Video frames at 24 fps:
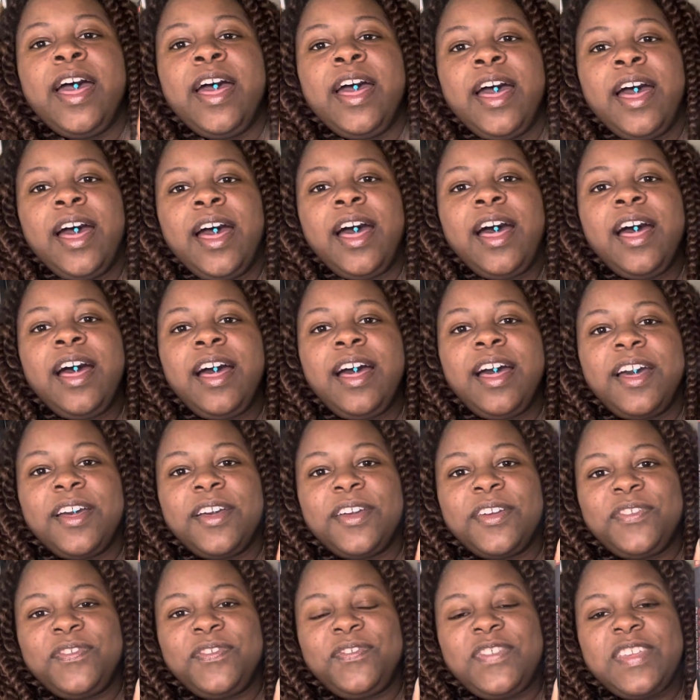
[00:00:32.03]

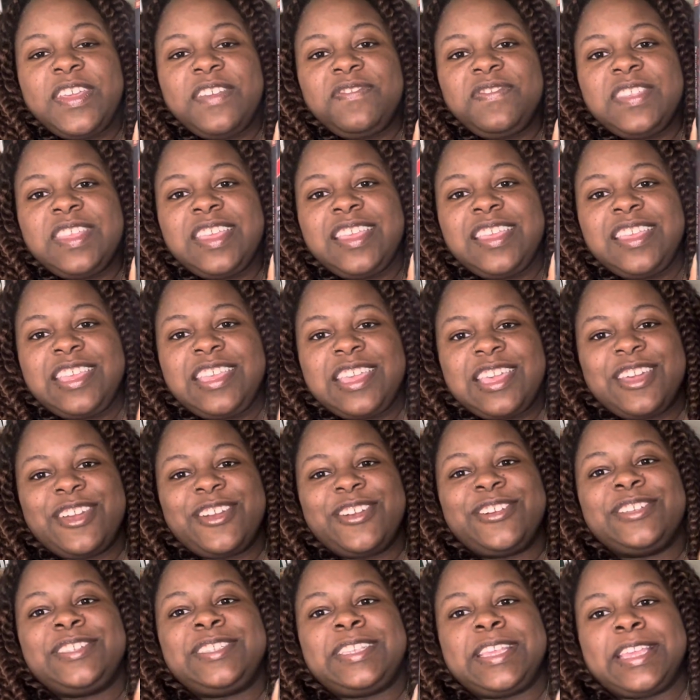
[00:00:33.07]
50
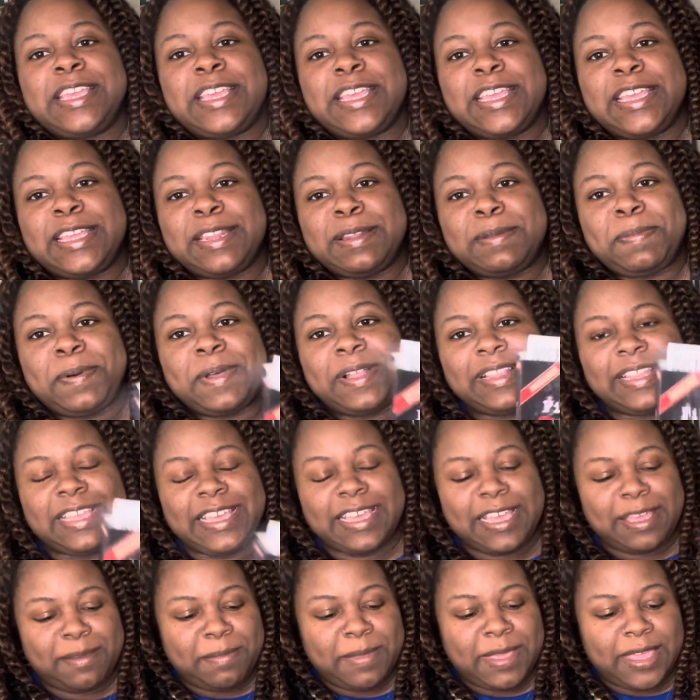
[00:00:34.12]
Years in
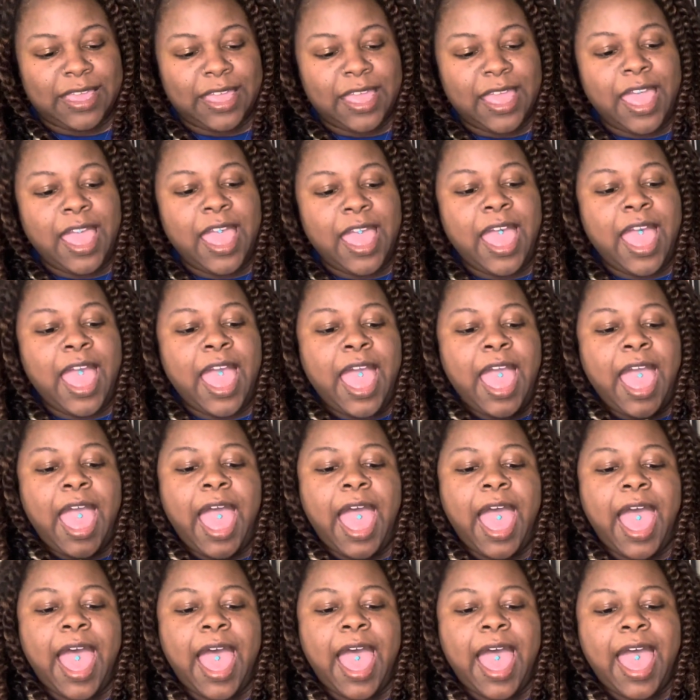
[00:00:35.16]
Polygamy.
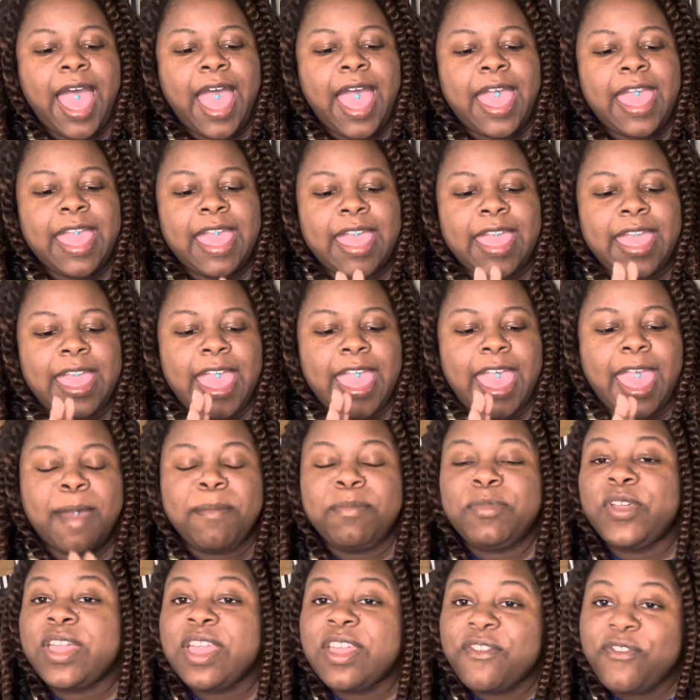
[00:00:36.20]
I am
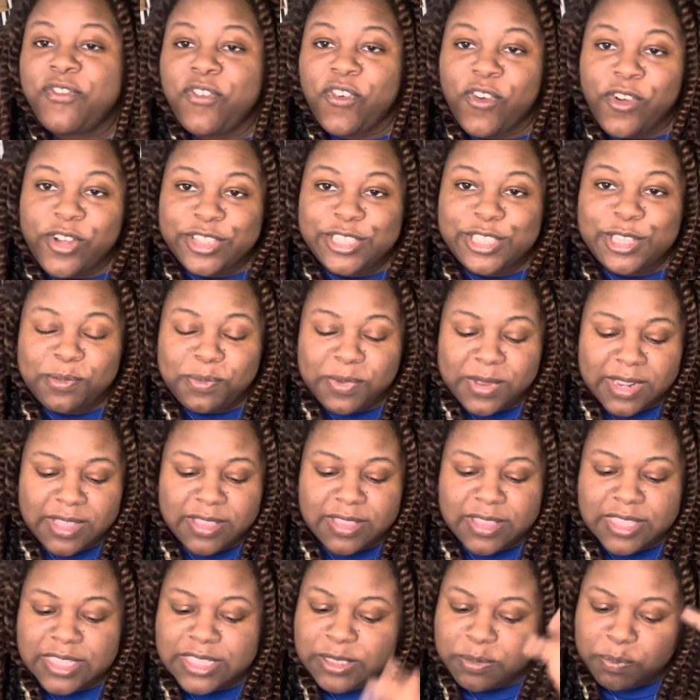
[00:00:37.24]
looking forward to reading
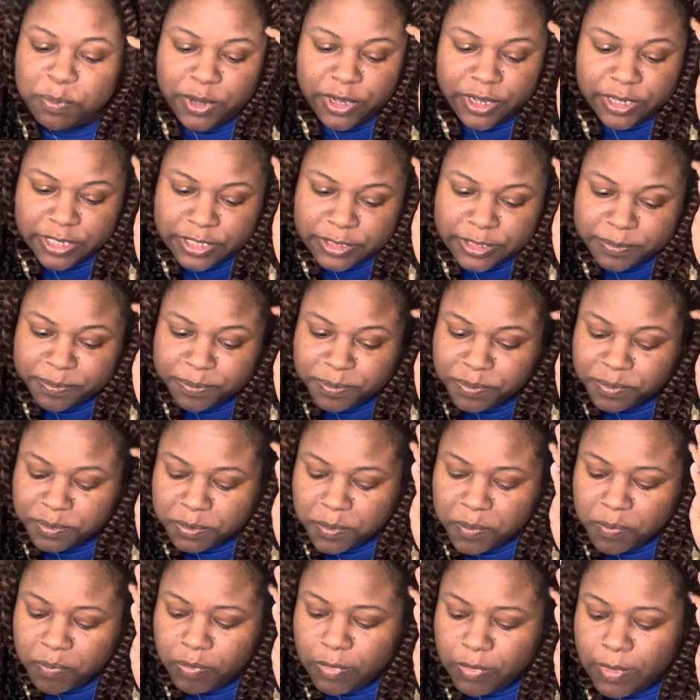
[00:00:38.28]
this book
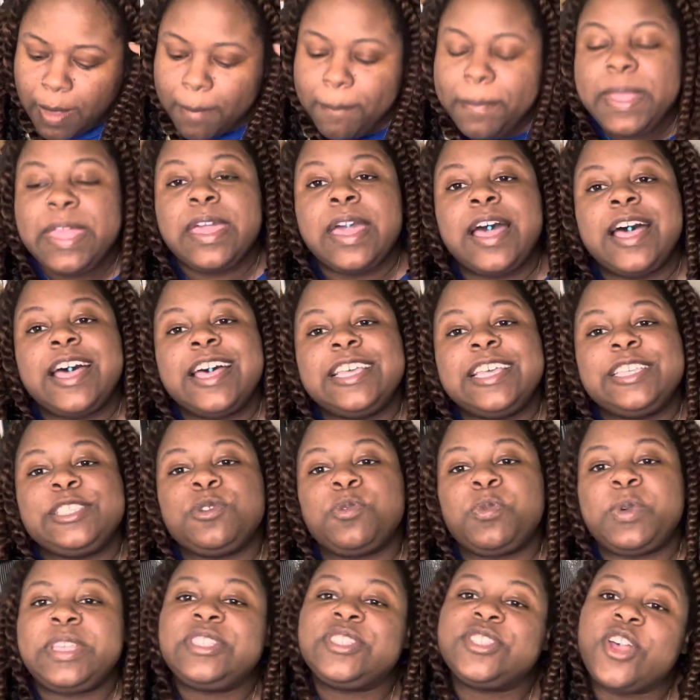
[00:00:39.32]
because
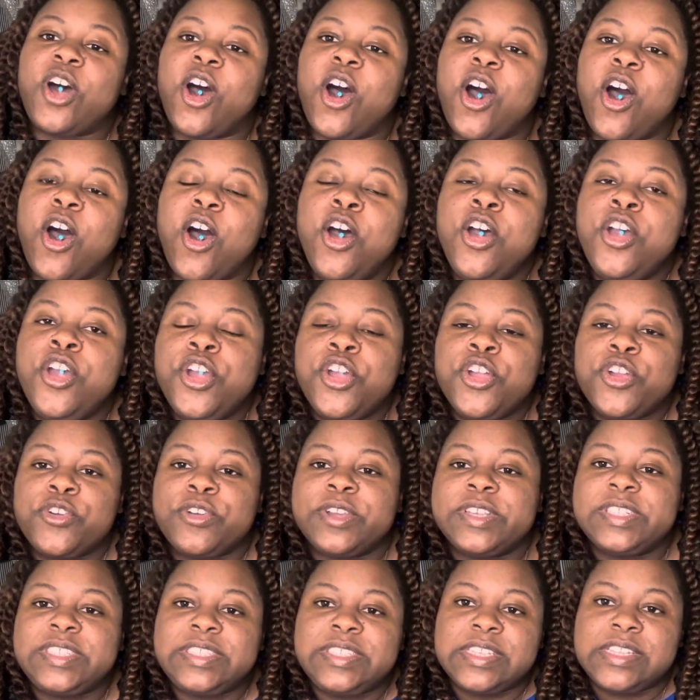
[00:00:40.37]
we saw
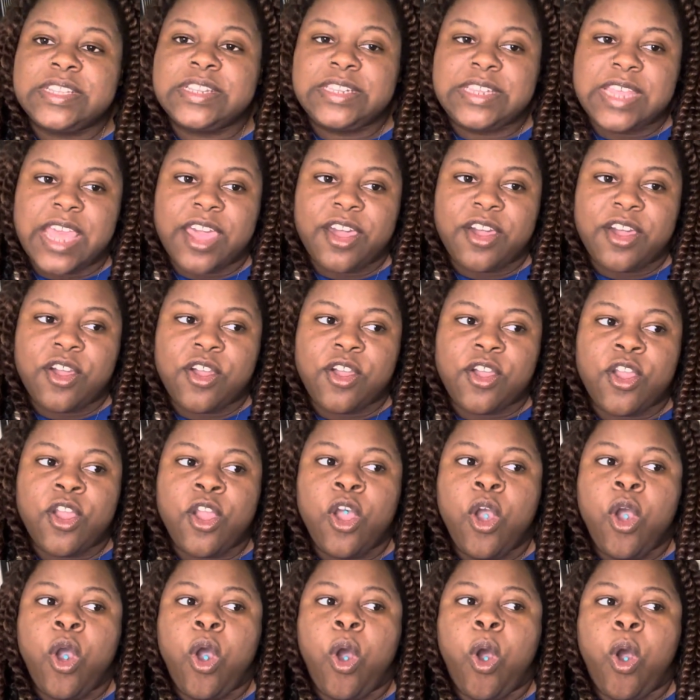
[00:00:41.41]
Kristen Decker
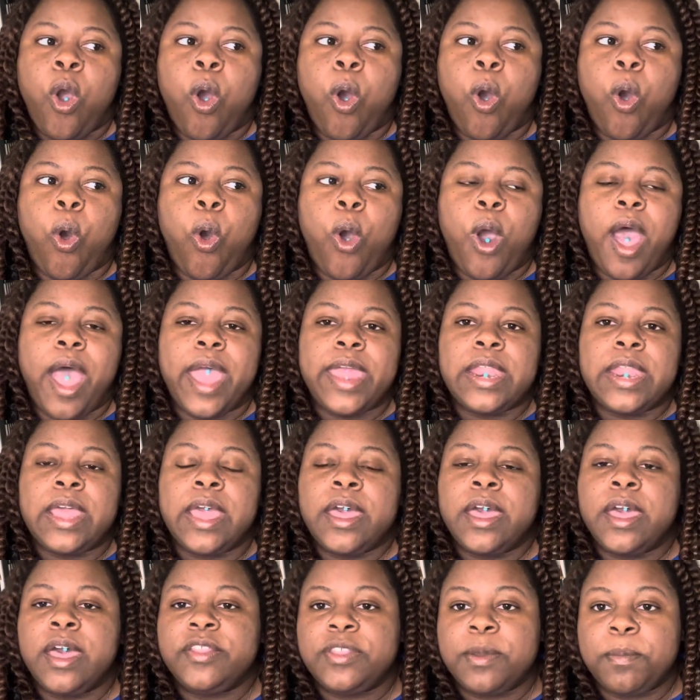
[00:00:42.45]
on
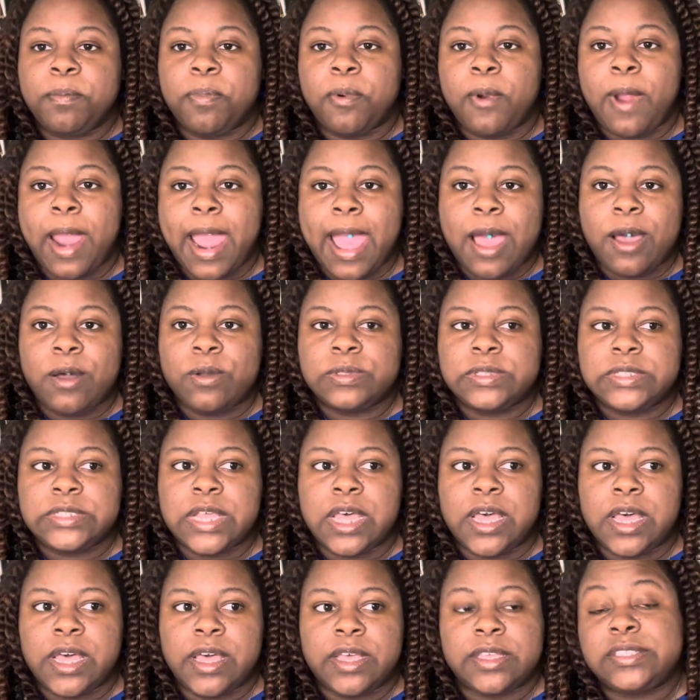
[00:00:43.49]
the Browns'
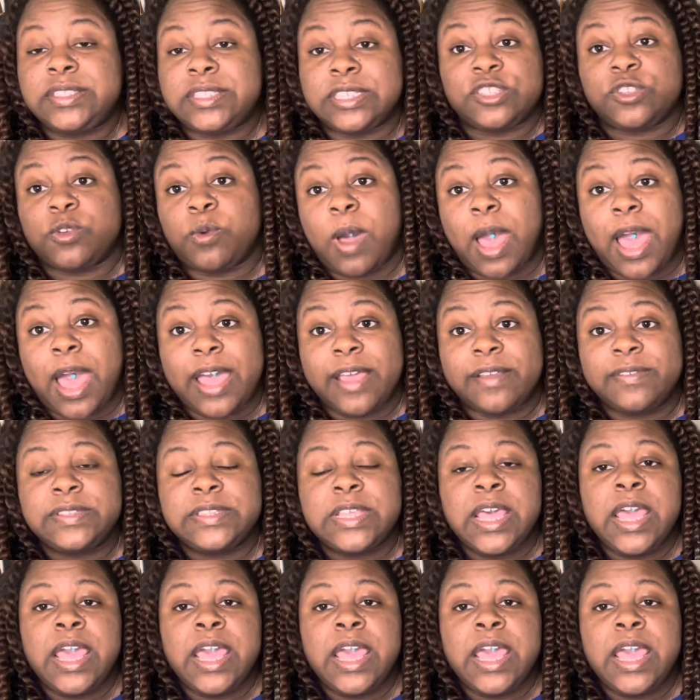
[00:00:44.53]
Sister Wives